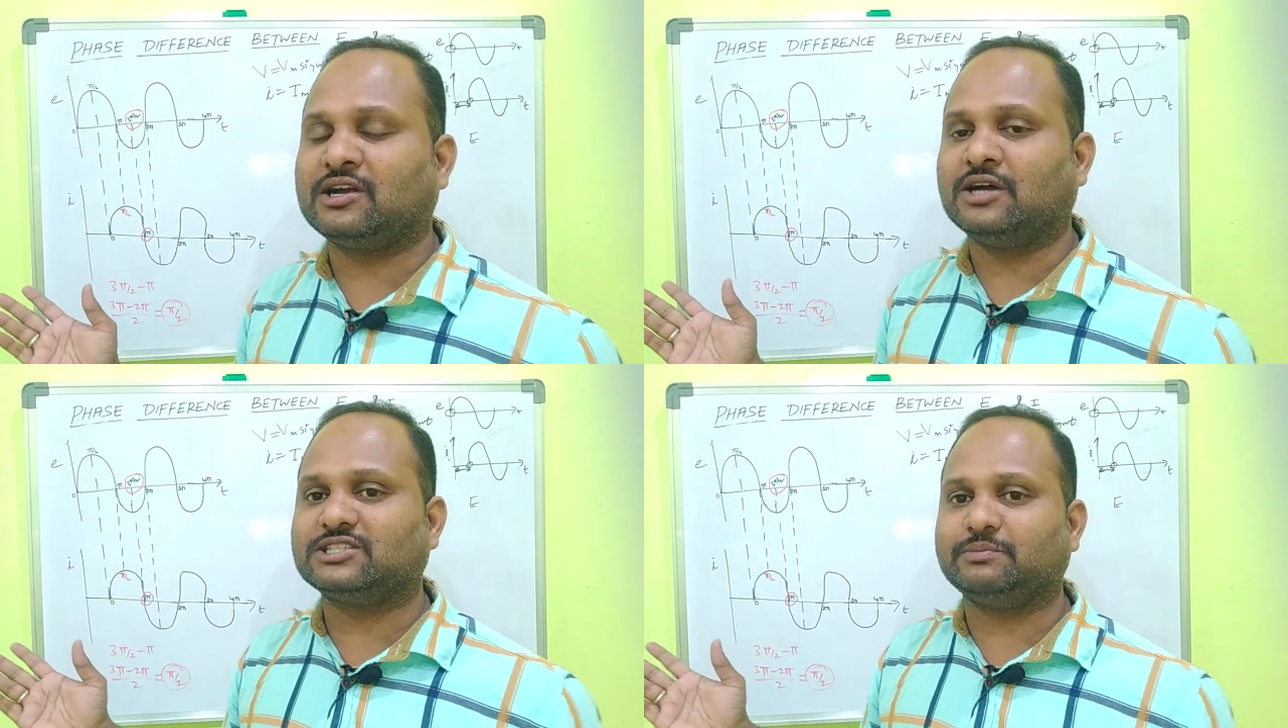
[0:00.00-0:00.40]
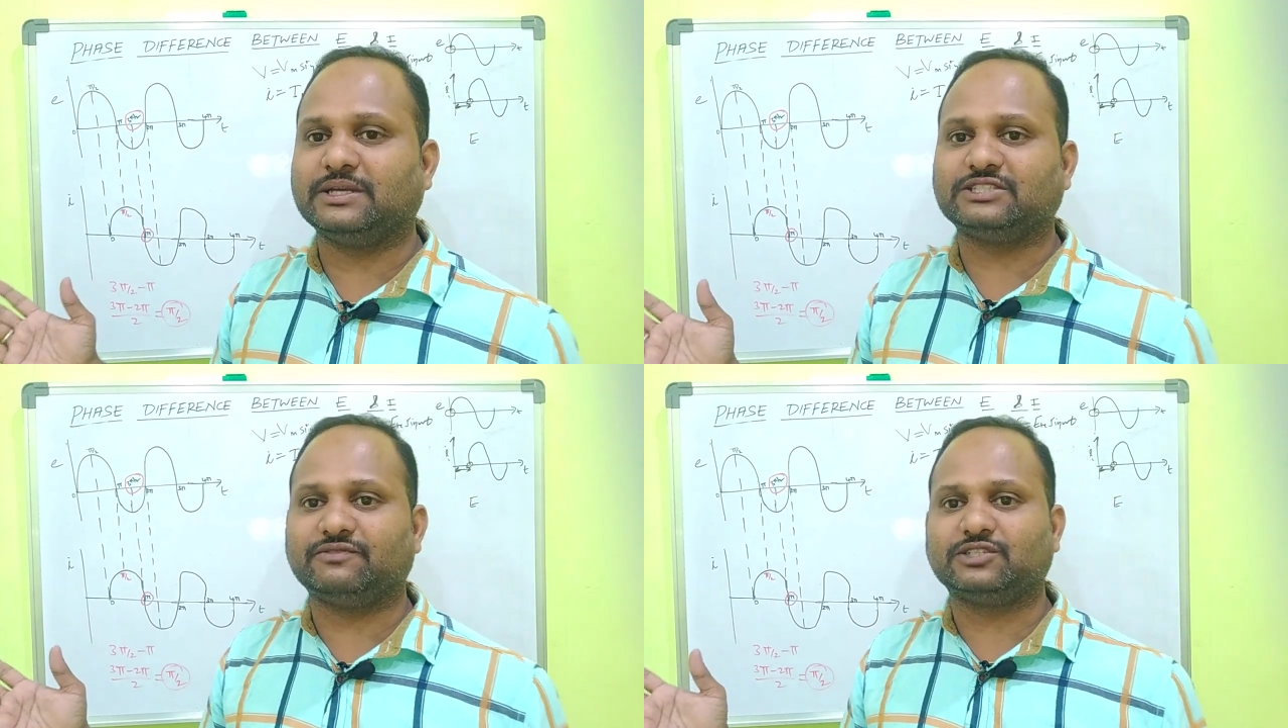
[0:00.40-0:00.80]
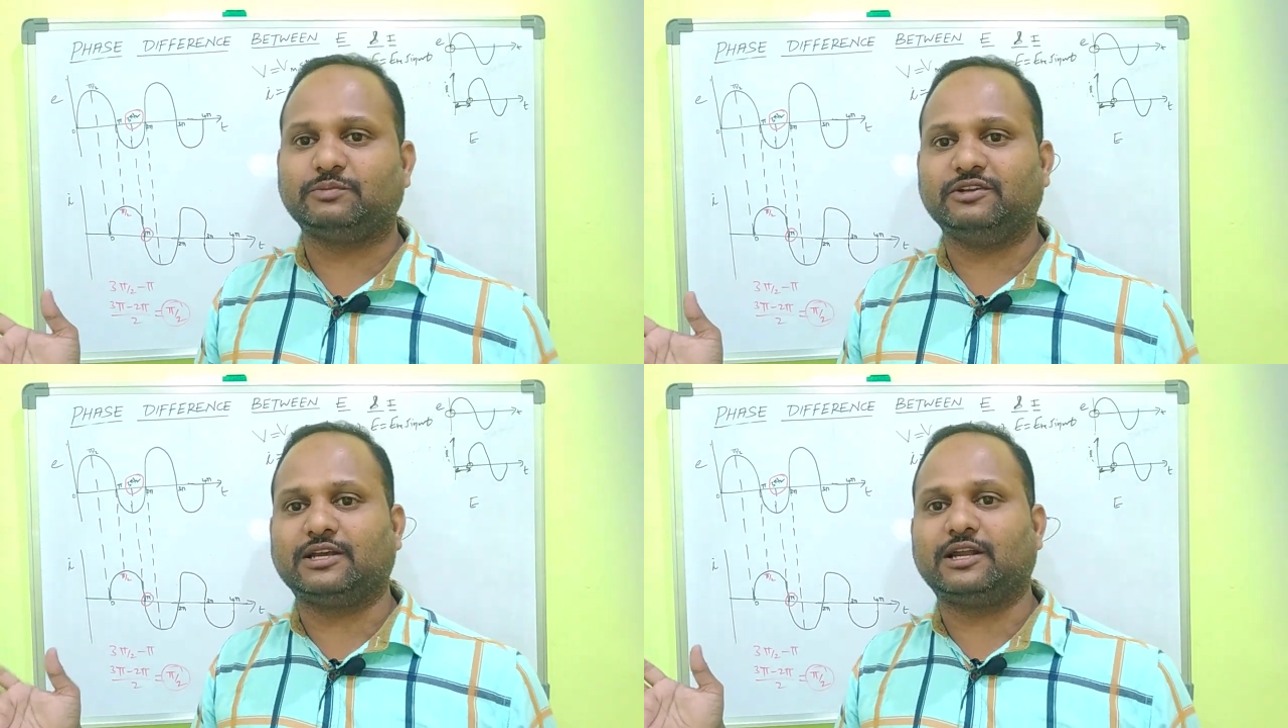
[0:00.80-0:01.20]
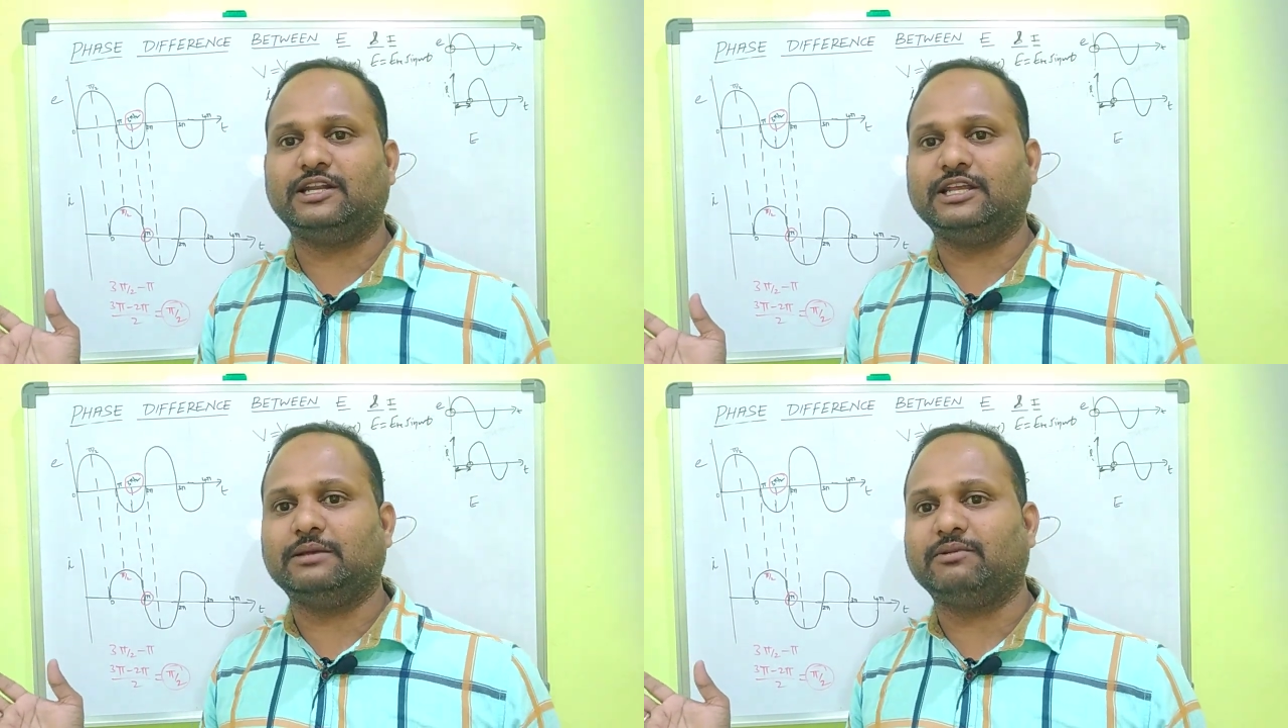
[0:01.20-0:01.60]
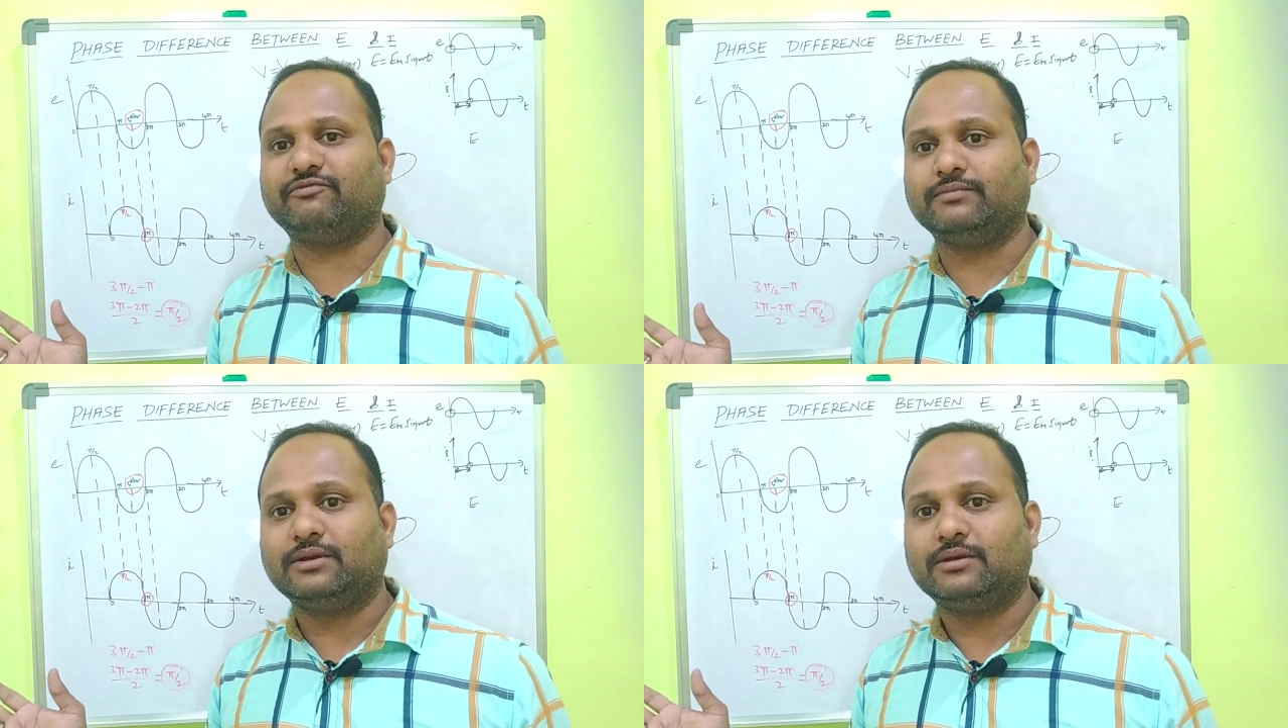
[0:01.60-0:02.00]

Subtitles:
constant phase difference between current and EMF